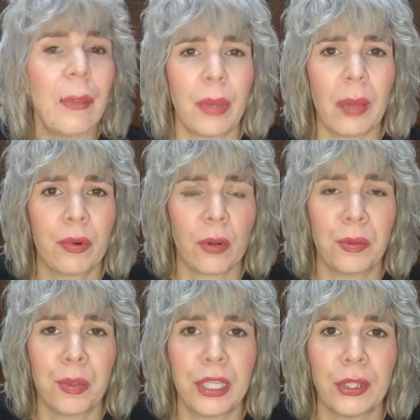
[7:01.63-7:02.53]
app I
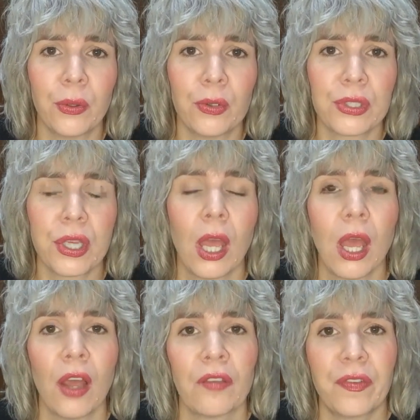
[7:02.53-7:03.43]
probably use
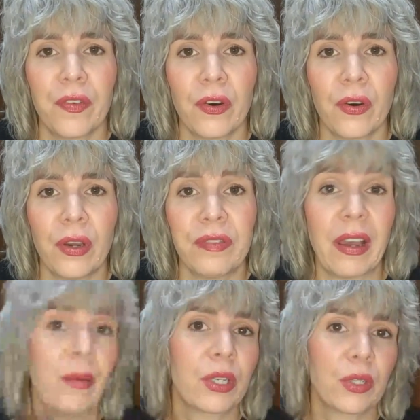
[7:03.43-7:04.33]
for if
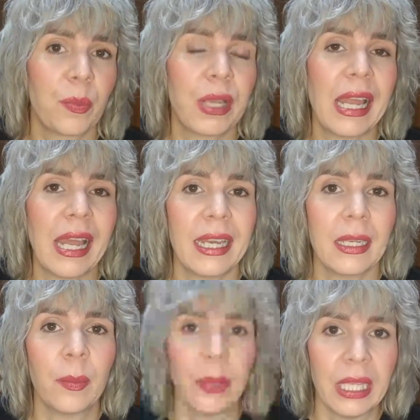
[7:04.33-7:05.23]
I want to
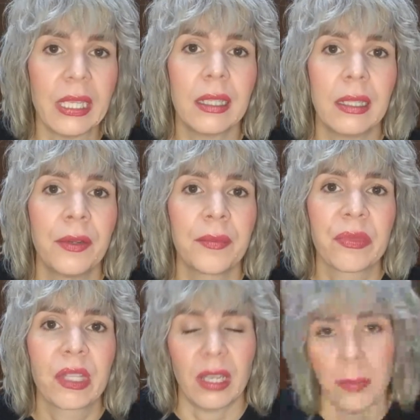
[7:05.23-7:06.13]
plan a meal
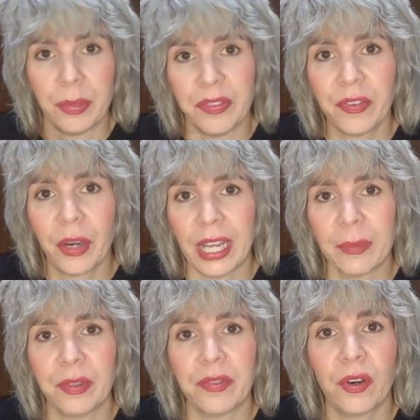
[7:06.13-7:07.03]

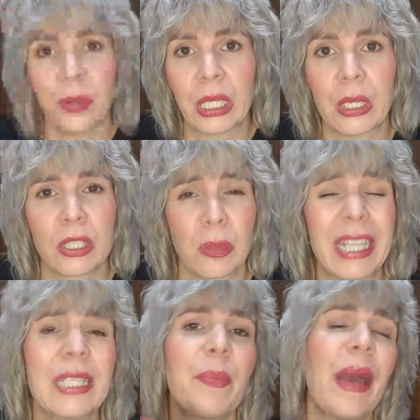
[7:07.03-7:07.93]
beforehand before we go
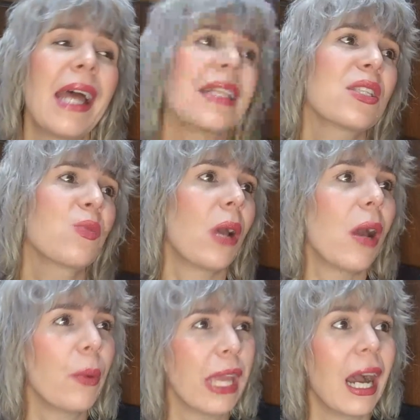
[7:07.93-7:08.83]
somewhere. It depends
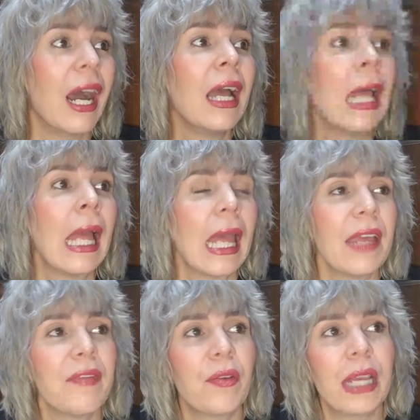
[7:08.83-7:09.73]
where we are.
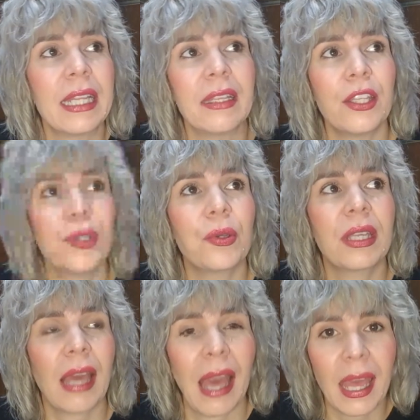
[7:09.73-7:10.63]
If we're in the
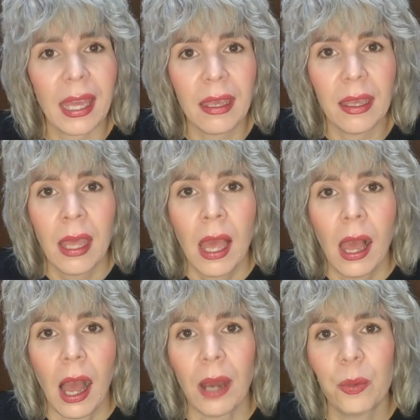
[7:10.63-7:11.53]
UK,
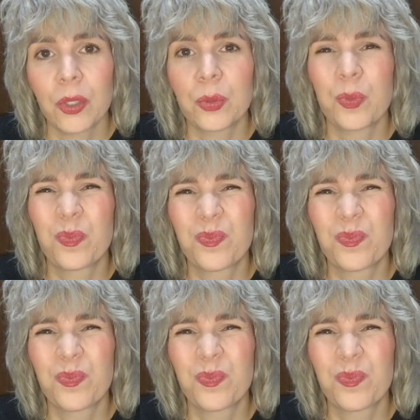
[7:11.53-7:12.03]
I would